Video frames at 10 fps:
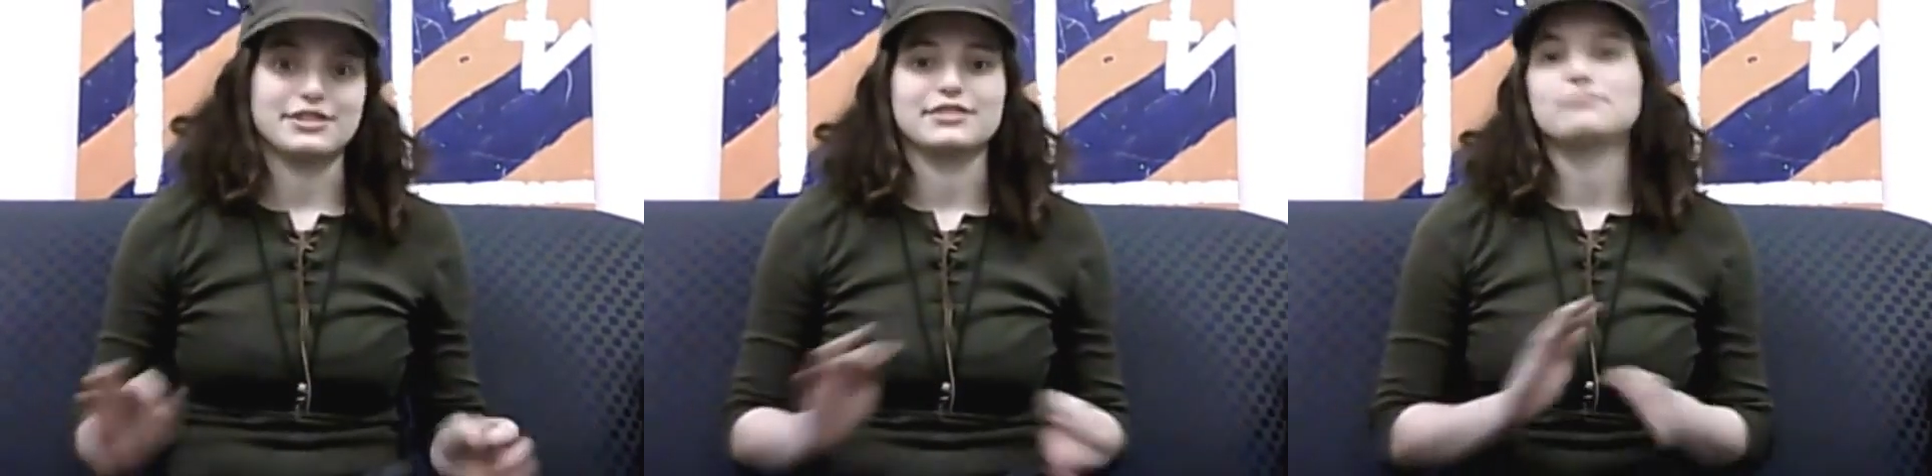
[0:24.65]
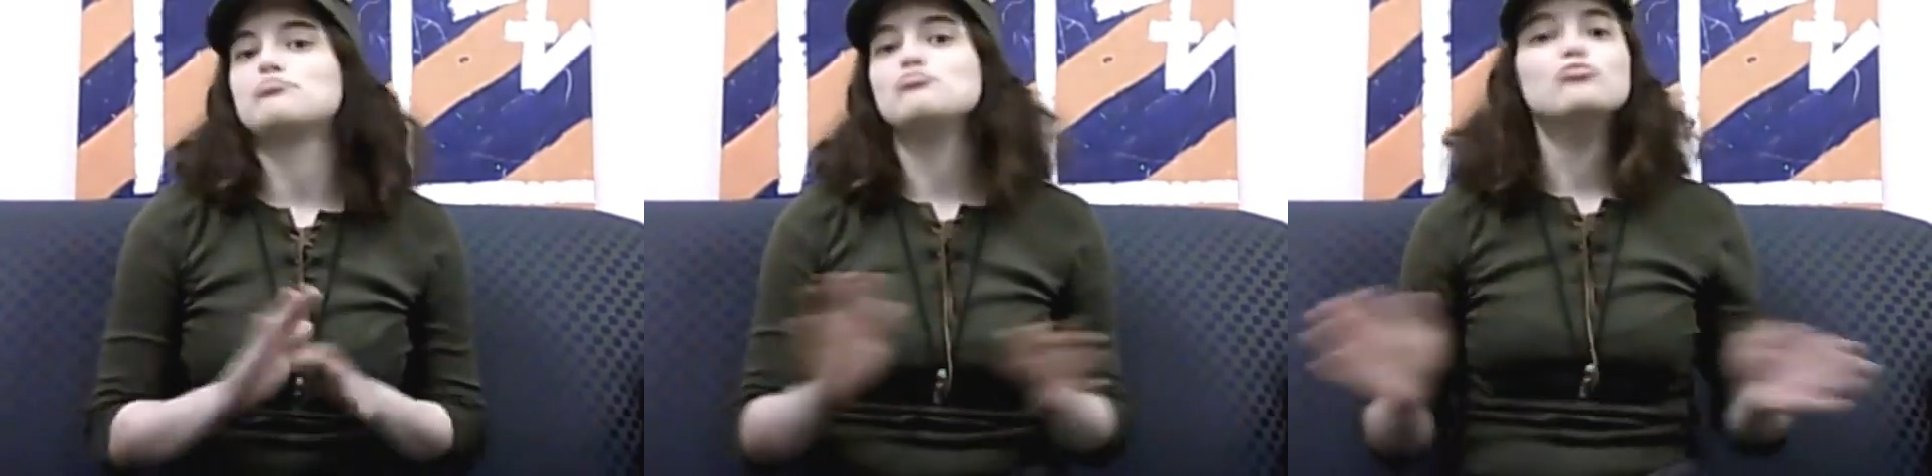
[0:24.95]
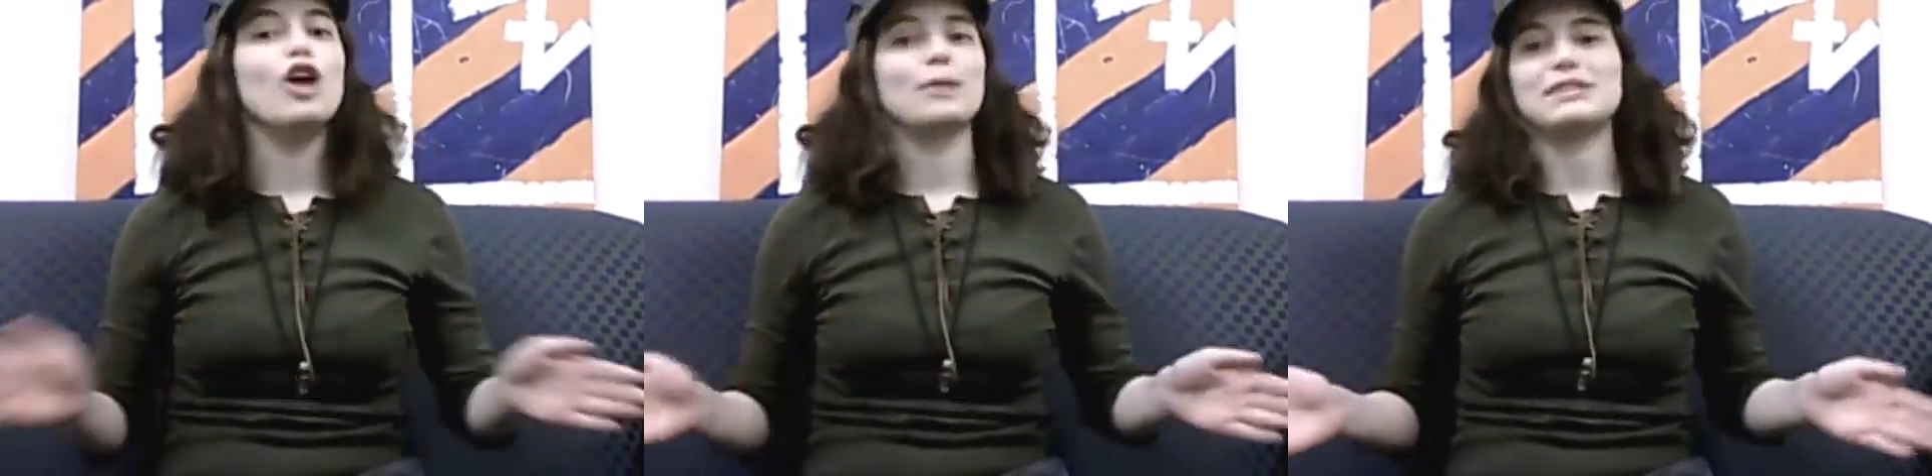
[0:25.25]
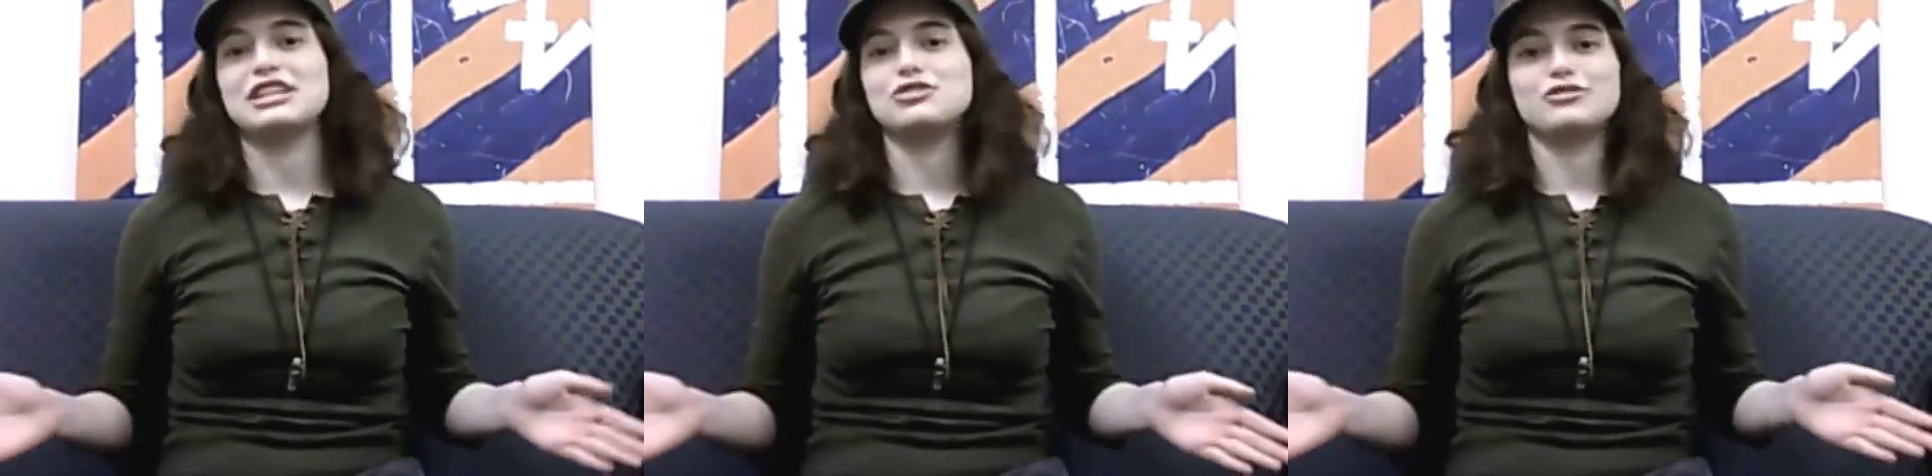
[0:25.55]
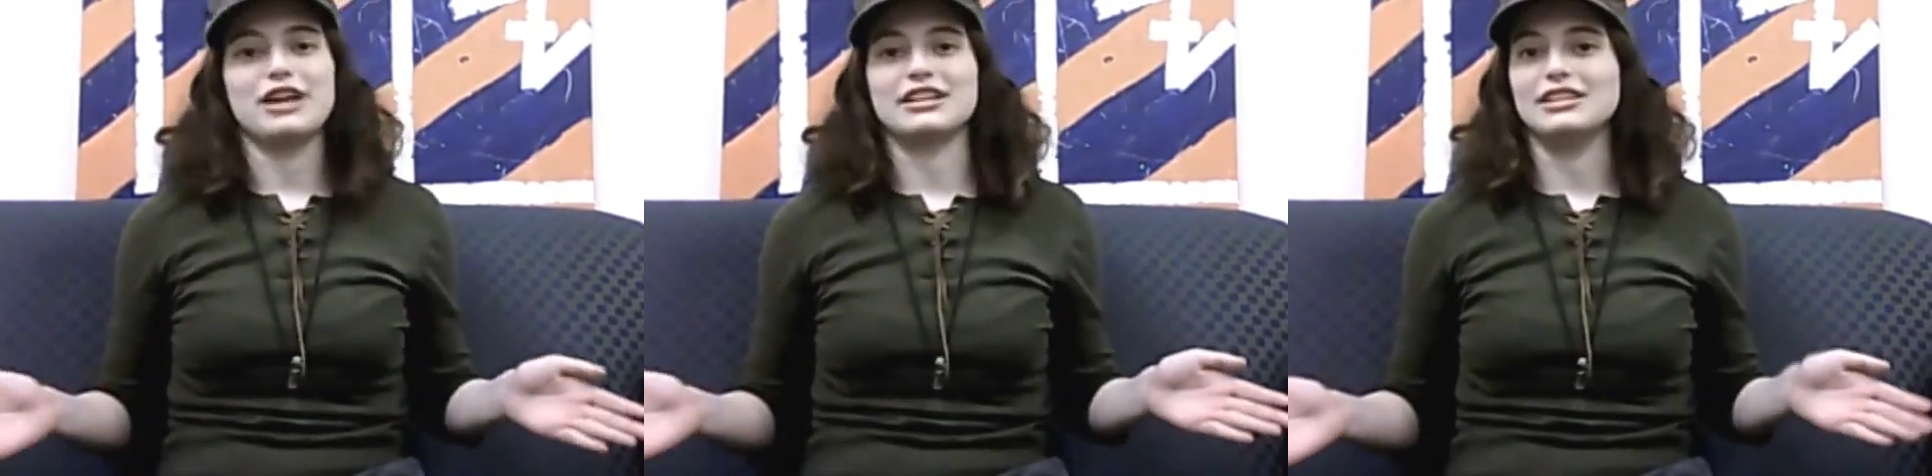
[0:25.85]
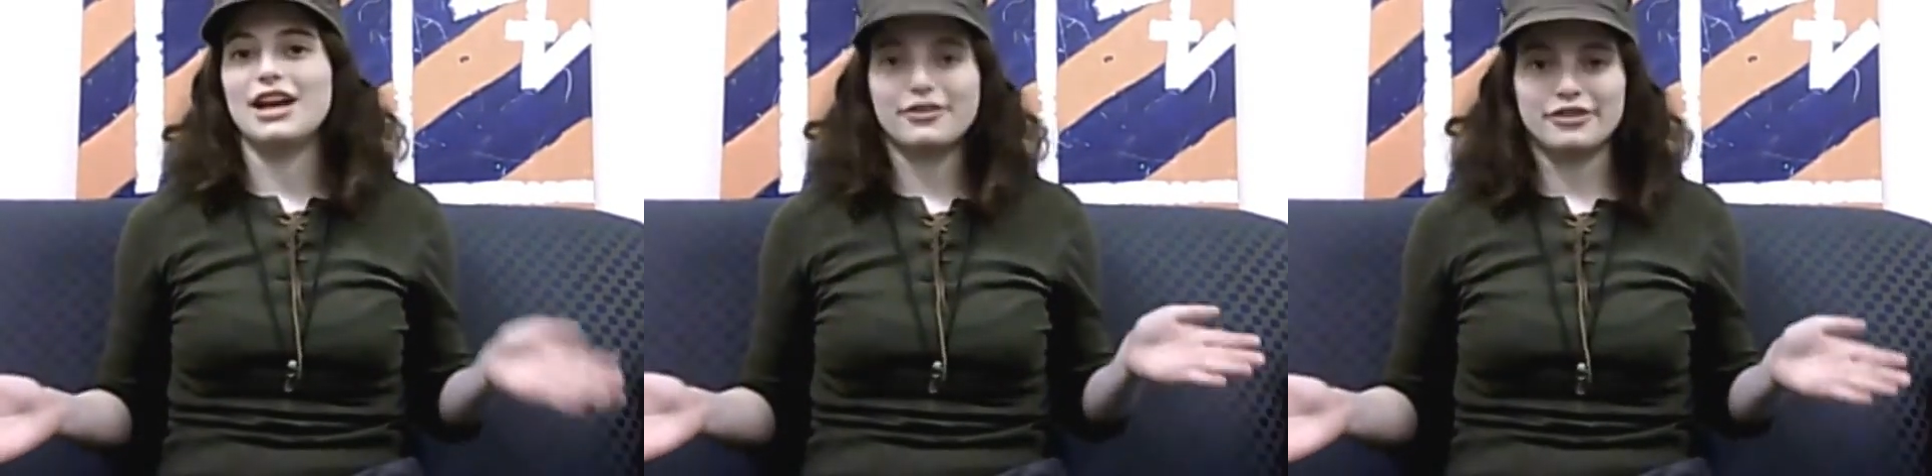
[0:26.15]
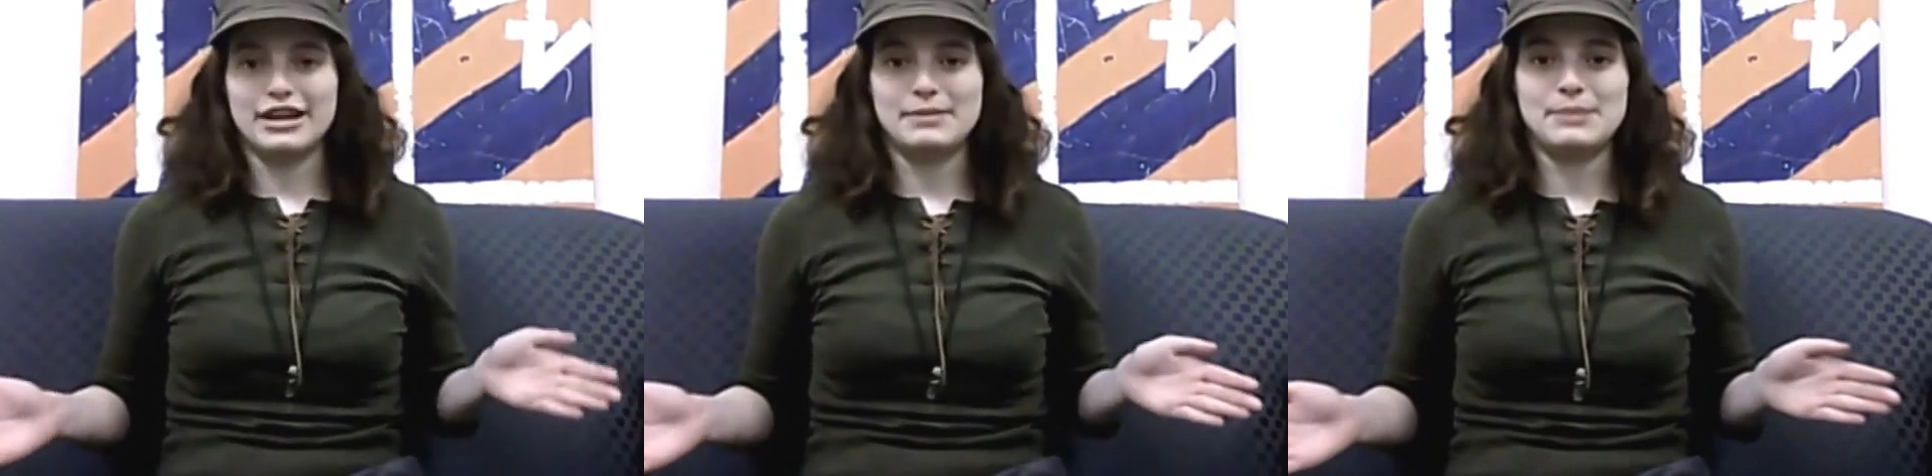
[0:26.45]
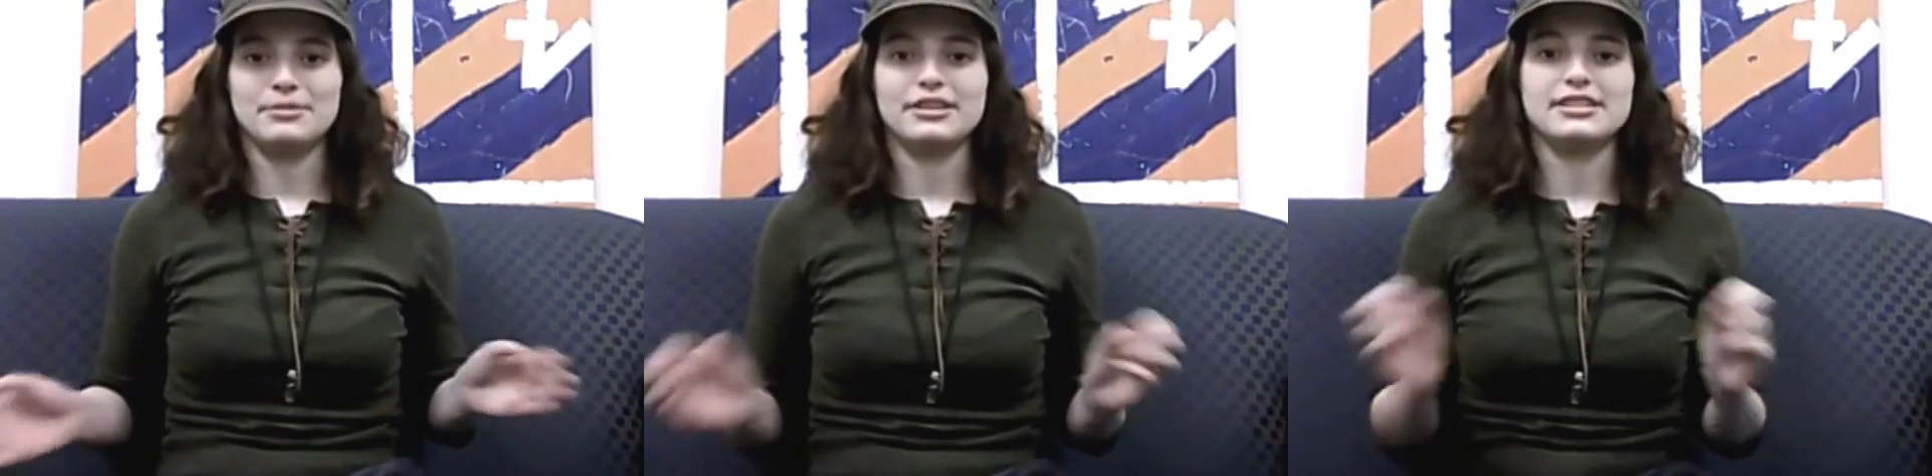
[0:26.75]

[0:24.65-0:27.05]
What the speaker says: because LARP tends to attract a lot of creative people,